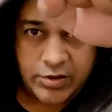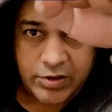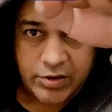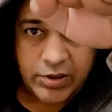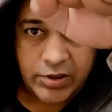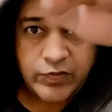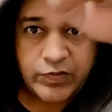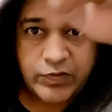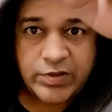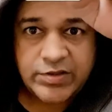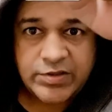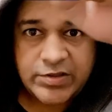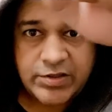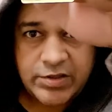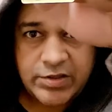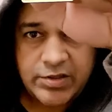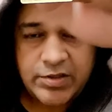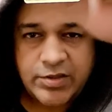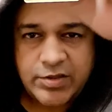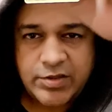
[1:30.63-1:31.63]
as you can
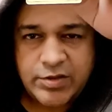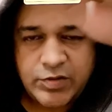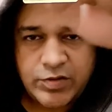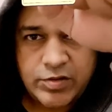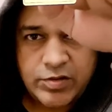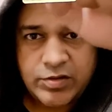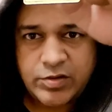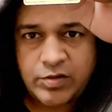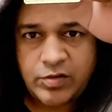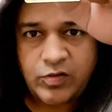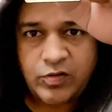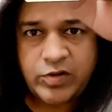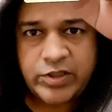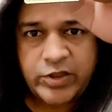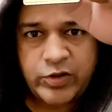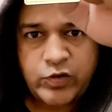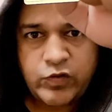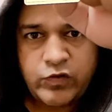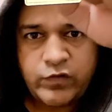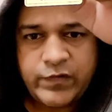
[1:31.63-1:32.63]
see,
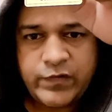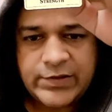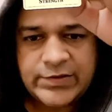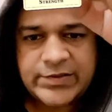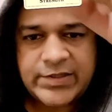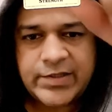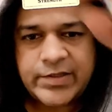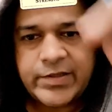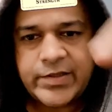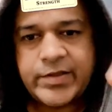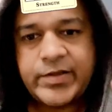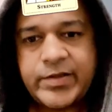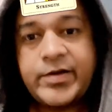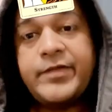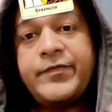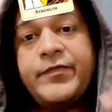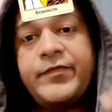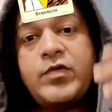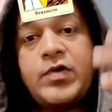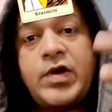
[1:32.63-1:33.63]
already 2 filters are there.
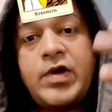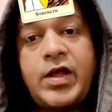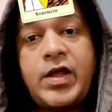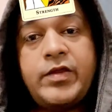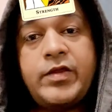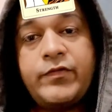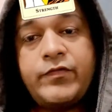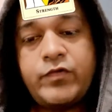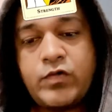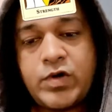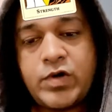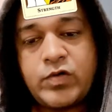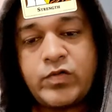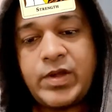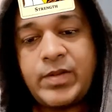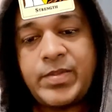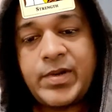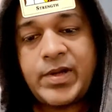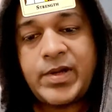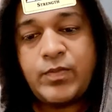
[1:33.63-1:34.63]
If you want to
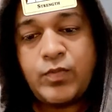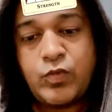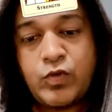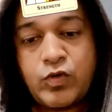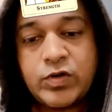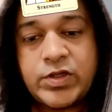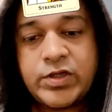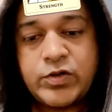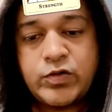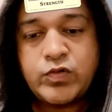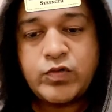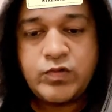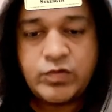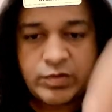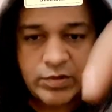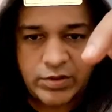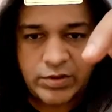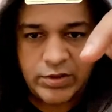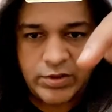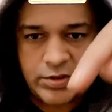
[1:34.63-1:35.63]
apply more than 2,
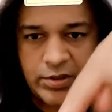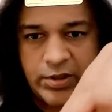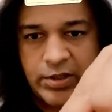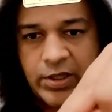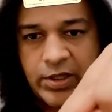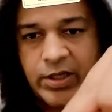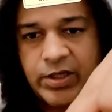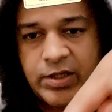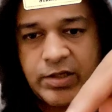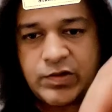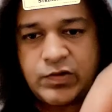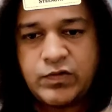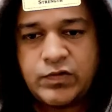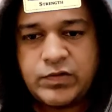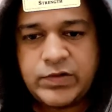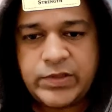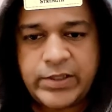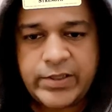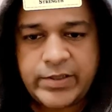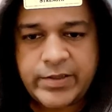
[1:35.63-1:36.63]
again go
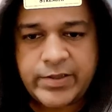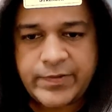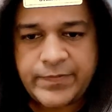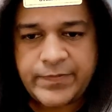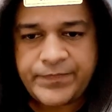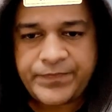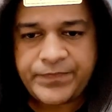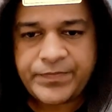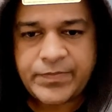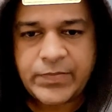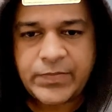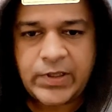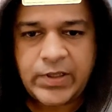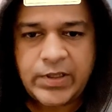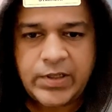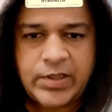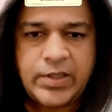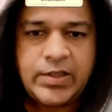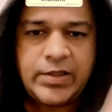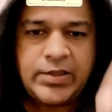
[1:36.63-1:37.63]
there,
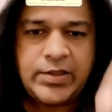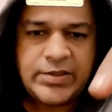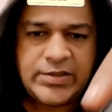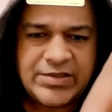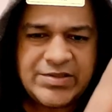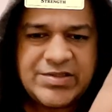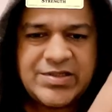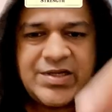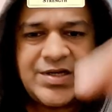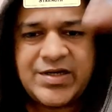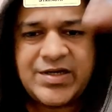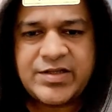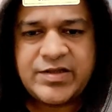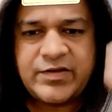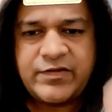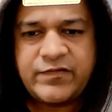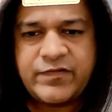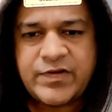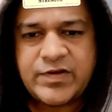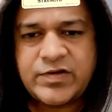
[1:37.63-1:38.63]
select the
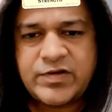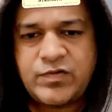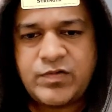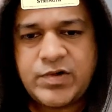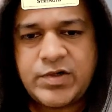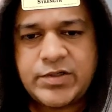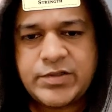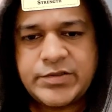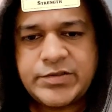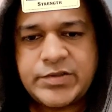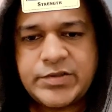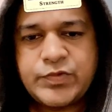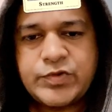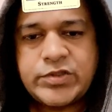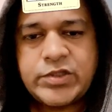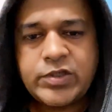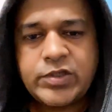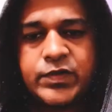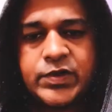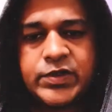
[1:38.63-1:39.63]
effect you want. Suppose
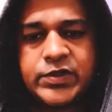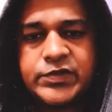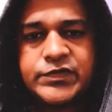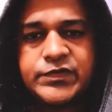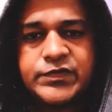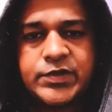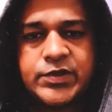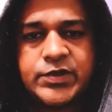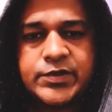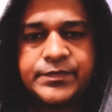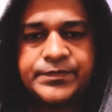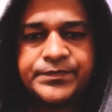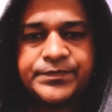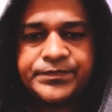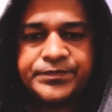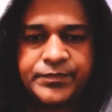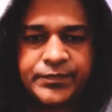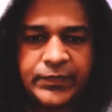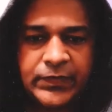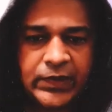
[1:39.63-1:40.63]
I want this one,
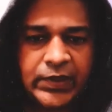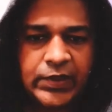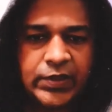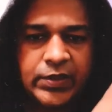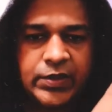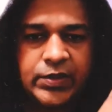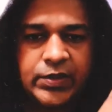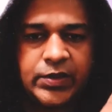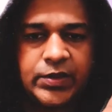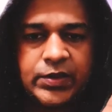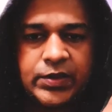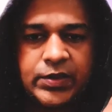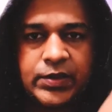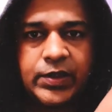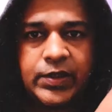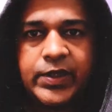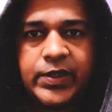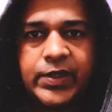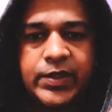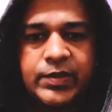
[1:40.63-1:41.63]

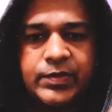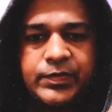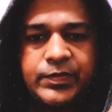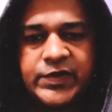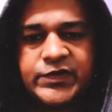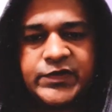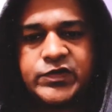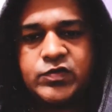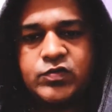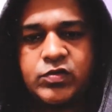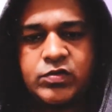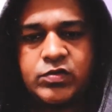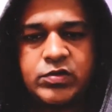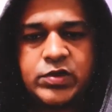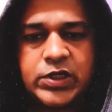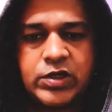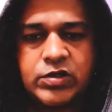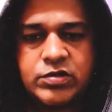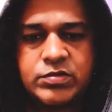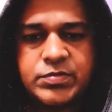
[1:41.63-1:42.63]
again press and hold the
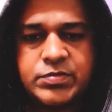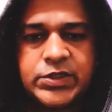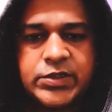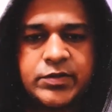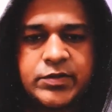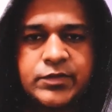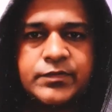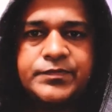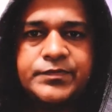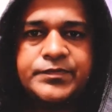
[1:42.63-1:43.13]
record button.